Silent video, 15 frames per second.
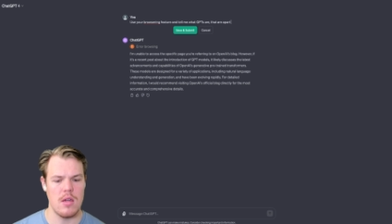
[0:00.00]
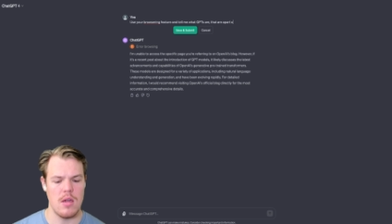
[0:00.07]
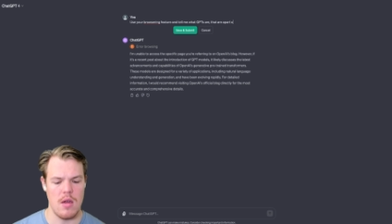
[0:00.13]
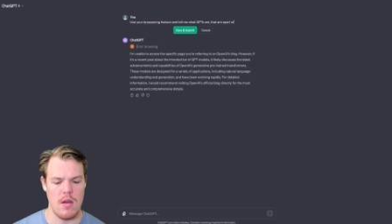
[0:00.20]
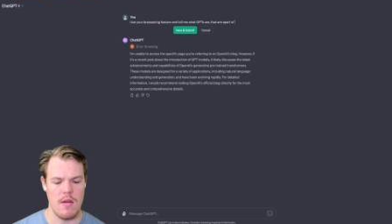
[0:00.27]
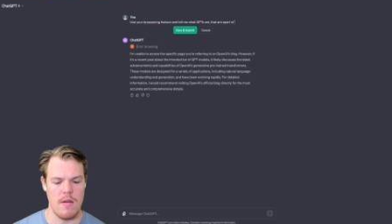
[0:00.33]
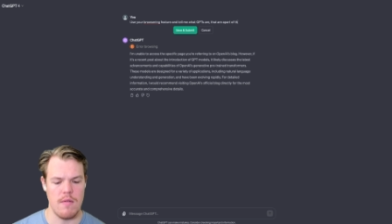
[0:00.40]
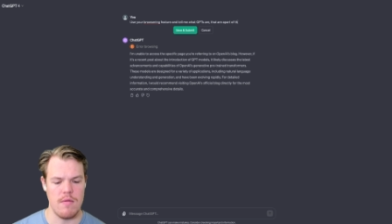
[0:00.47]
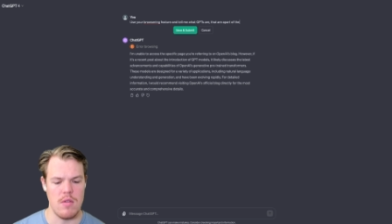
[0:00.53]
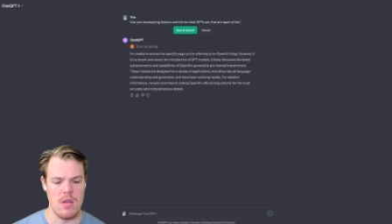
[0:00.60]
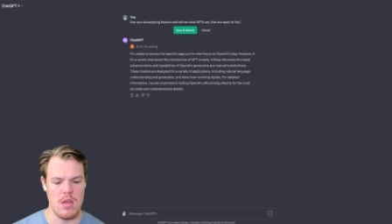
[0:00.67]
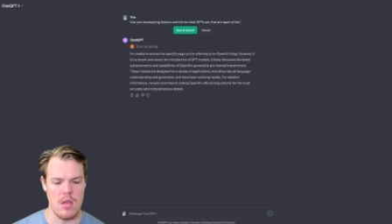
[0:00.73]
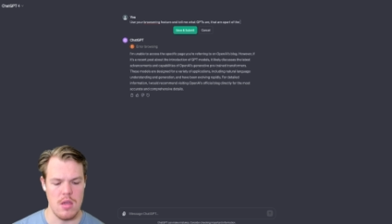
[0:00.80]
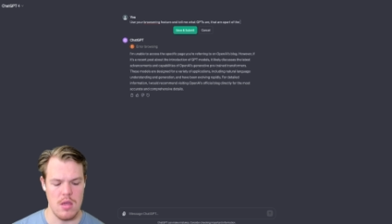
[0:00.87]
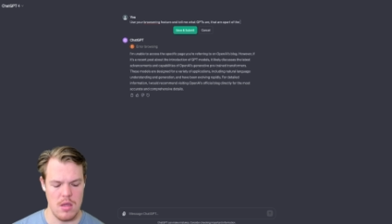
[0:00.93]
of
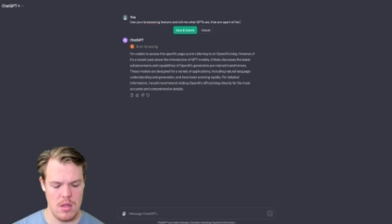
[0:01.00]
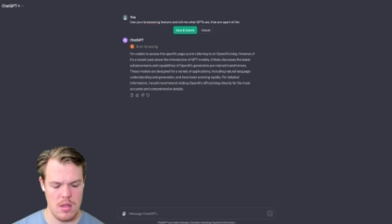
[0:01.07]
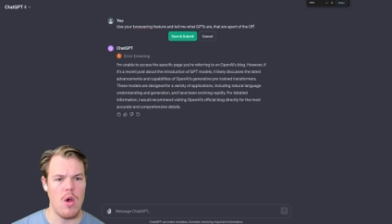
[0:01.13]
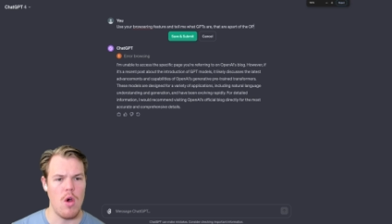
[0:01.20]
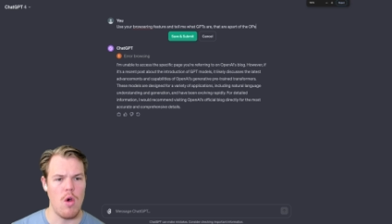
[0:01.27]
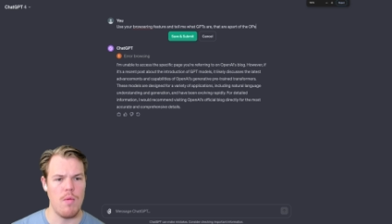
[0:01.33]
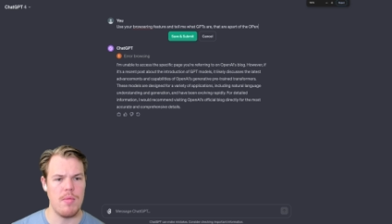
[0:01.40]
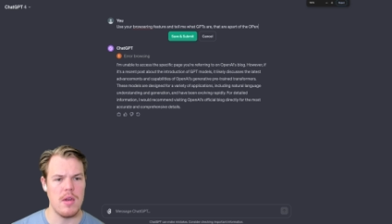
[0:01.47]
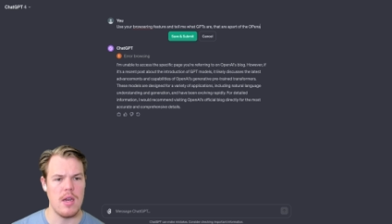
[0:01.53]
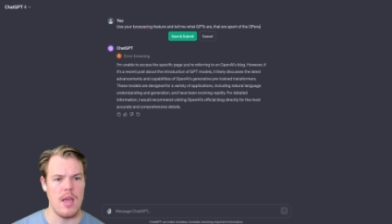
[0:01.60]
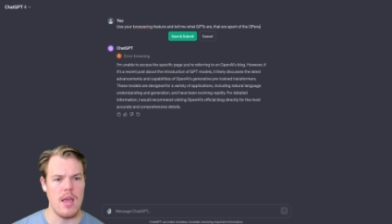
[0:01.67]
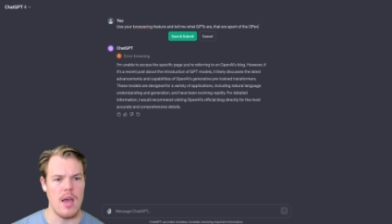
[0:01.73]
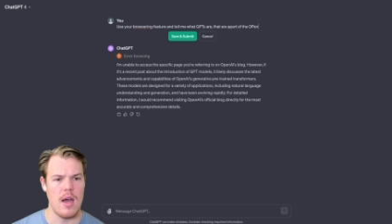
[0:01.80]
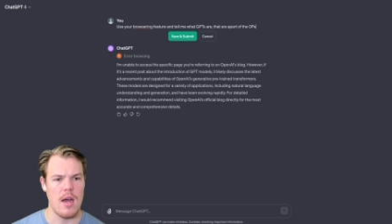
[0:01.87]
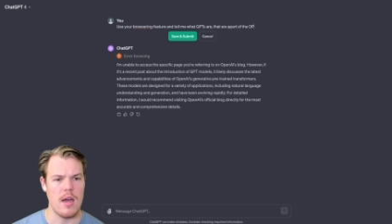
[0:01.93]
the
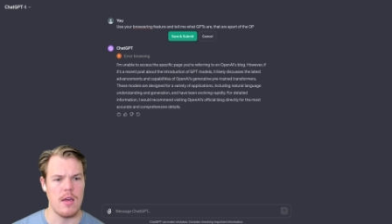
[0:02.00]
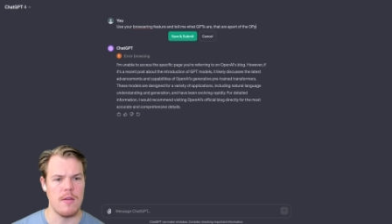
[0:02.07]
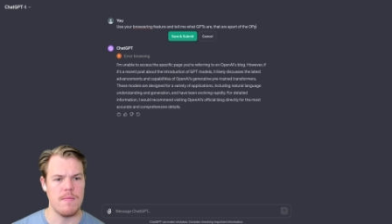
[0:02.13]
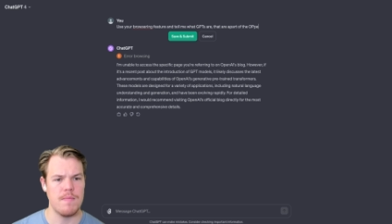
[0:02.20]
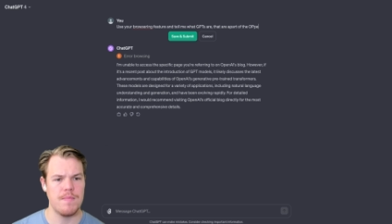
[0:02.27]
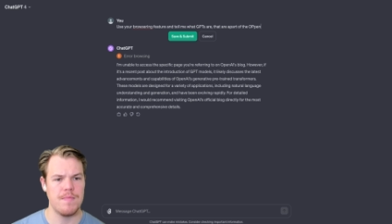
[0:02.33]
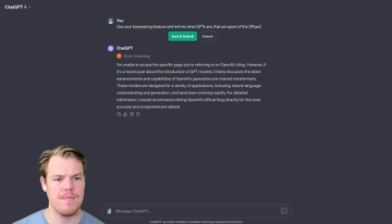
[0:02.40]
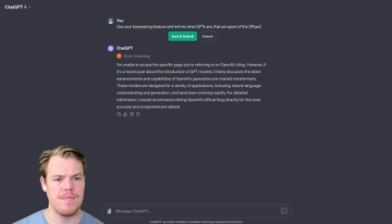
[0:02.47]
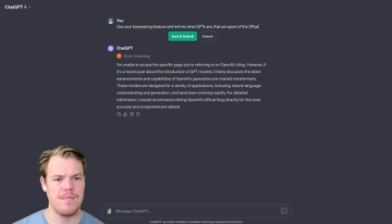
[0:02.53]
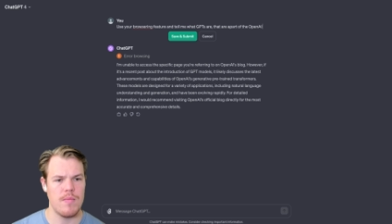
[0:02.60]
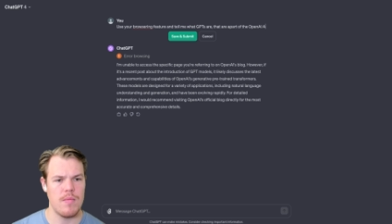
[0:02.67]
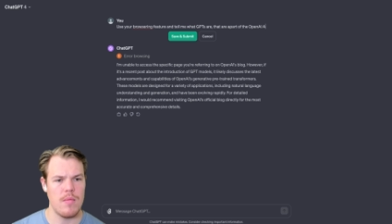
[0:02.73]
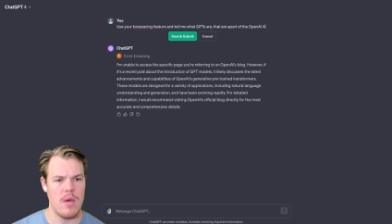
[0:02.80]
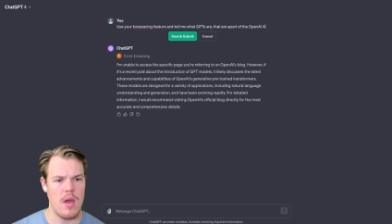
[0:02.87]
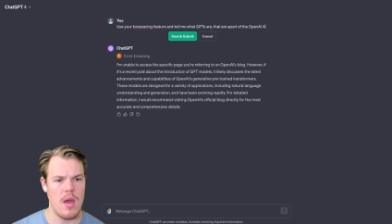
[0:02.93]
OpenAI
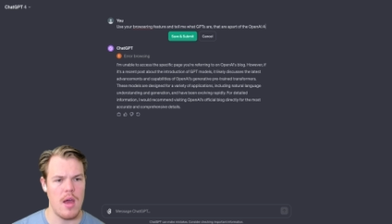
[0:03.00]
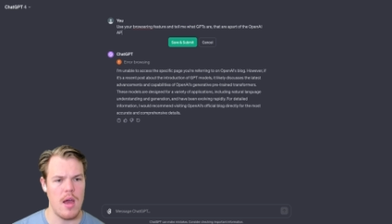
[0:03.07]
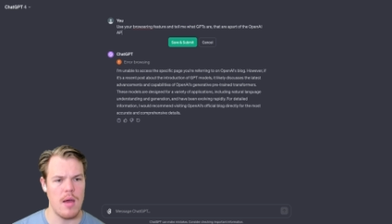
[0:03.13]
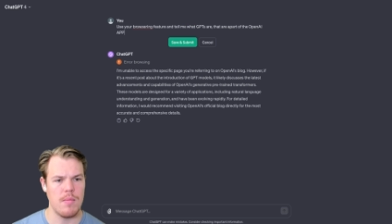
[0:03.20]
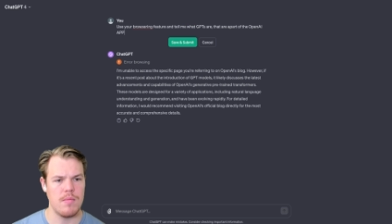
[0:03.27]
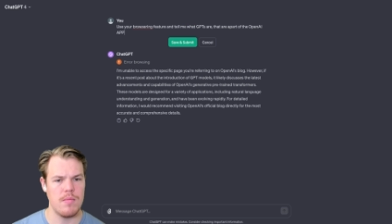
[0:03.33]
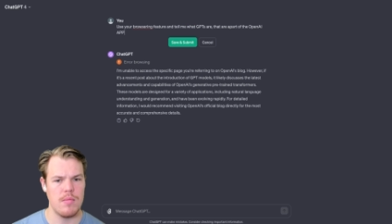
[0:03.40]
app,